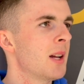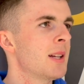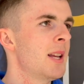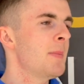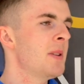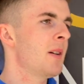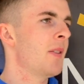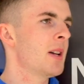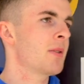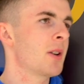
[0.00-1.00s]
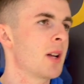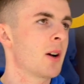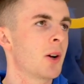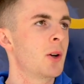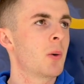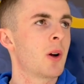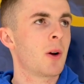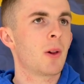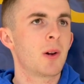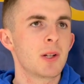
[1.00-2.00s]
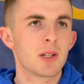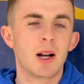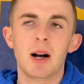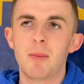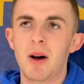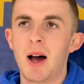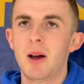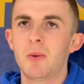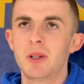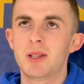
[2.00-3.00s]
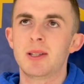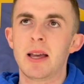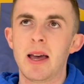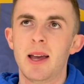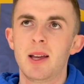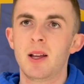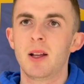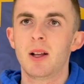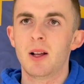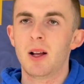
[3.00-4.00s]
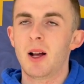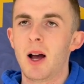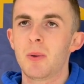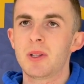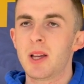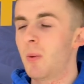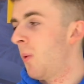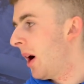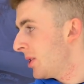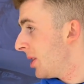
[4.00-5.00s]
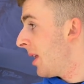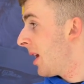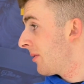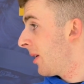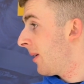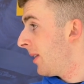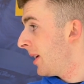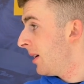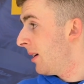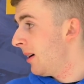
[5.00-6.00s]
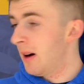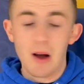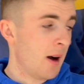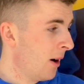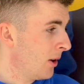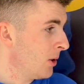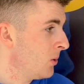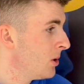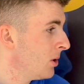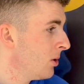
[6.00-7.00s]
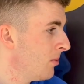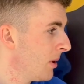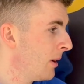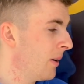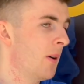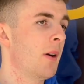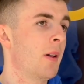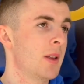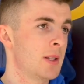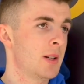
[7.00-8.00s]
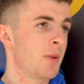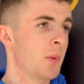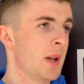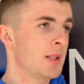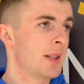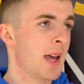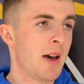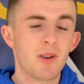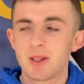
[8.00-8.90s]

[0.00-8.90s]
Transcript: Tips and advice for younger new curlers. Um, I would say, I would say watch a lot of curling. Uh, on YouTube and on all these different ways that they have it.